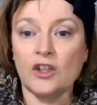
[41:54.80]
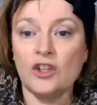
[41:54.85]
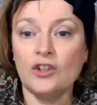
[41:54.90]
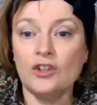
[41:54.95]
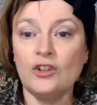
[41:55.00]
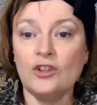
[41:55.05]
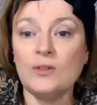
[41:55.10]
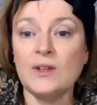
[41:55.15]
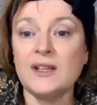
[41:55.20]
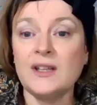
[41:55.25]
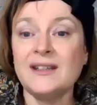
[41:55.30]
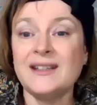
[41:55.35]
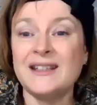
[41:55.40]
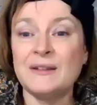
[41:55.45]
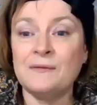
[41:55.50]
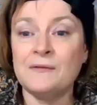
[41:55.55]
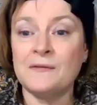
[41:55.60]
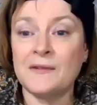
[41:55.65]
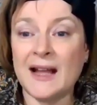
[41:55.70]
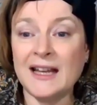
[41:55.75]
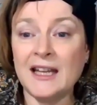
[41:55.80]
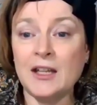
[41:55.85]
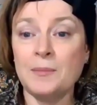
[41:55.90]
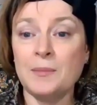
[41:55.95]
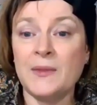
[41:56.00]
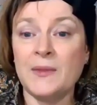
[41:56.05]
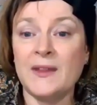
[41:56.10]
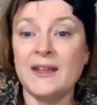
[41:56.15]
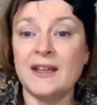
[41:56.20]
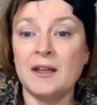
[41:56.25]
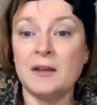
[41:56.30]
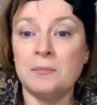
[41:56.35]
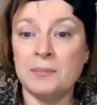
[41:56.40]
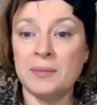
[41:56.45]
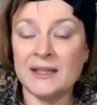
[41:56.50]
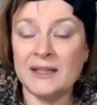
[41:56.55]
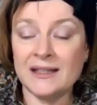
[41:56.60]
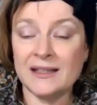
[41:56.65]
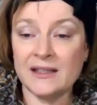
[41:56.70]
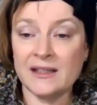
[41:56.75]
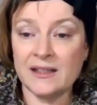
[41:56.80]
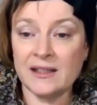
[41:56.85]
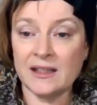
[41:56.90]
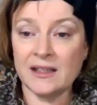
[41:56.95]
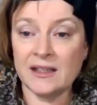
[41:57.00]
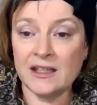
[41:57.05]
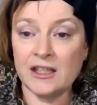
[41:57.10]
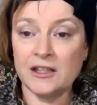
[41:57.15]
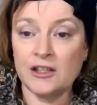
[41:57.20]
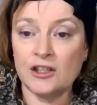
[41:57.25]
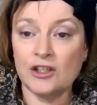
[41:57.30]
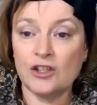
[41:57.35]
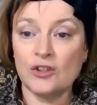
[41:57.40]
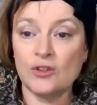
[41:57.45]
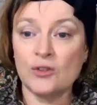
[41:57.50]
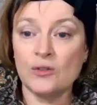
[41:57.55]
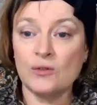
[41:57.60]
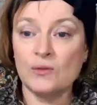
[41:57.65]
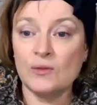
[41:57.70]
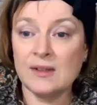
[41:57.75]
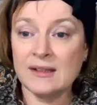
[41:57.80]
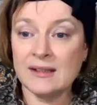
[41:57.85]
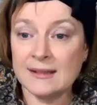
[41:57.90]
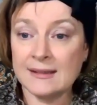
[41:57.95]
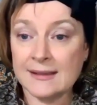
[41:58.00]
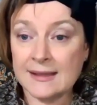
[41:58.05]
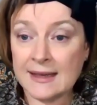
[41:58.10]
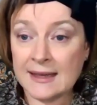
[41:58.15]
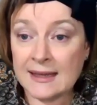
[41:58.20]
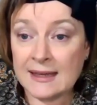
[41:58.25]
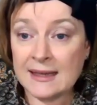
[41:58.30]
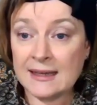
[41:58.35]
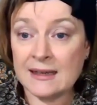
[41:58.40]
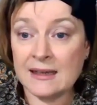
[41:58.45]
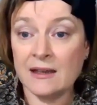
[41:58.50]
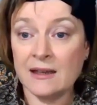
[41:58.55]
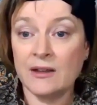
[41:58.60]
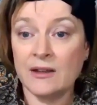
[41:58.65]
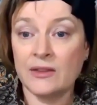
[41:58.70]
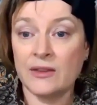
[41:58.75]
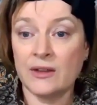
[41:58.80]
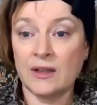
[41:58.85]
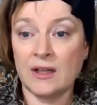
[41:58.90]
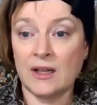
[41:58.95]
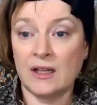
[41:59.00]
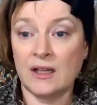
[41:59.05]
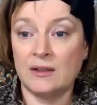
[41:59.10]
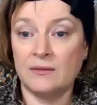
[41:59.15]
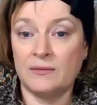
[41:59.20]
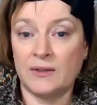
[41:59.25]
you can develop the ability to see the color